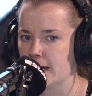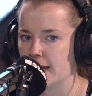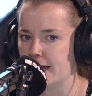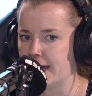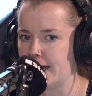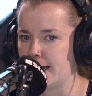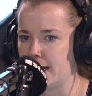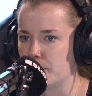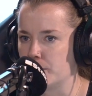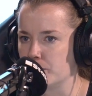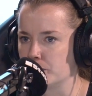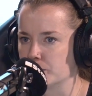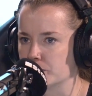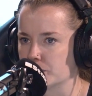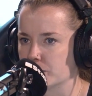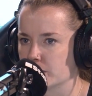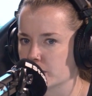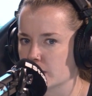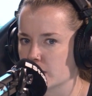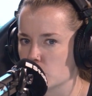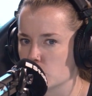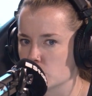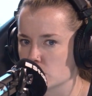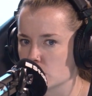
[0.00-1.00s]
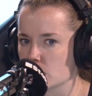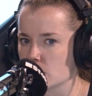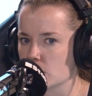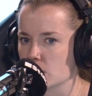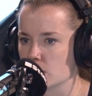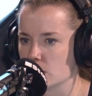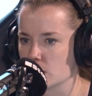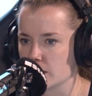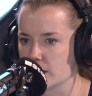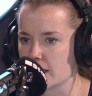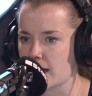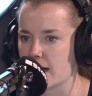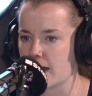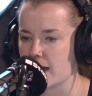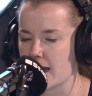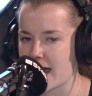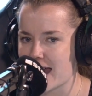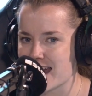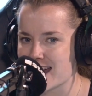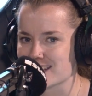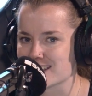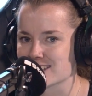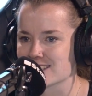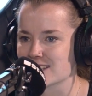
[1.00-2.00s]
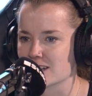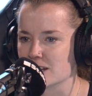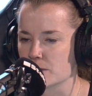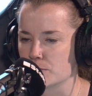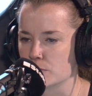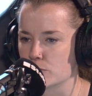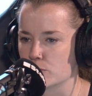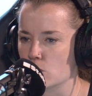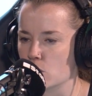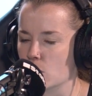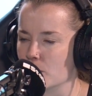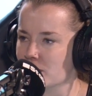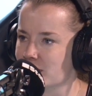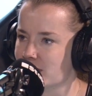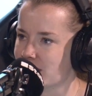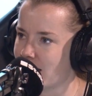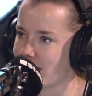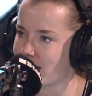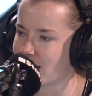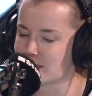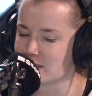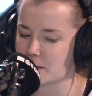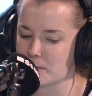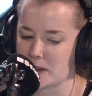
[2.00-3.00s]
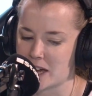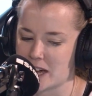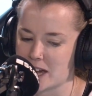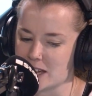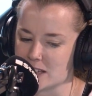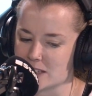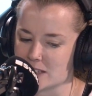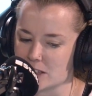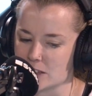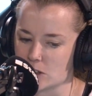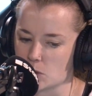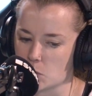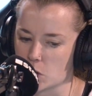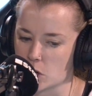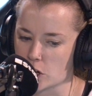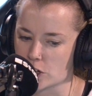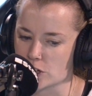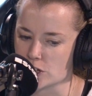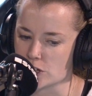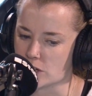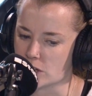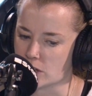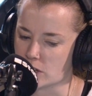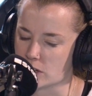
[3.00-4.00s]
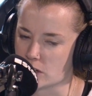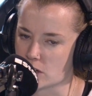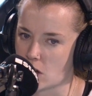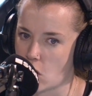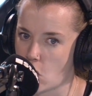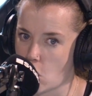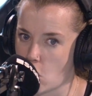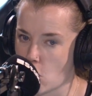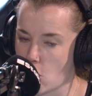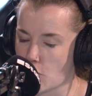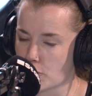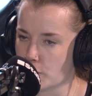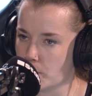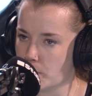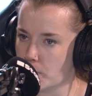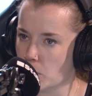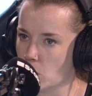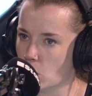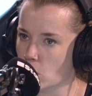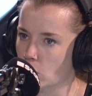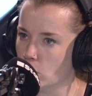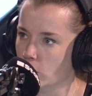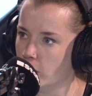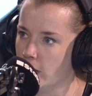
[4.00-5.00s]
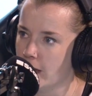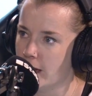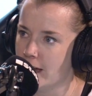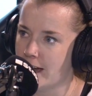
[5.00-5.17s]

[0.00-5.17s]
It was excellent performance. And as Emma Hayes said, the work she does off the ball,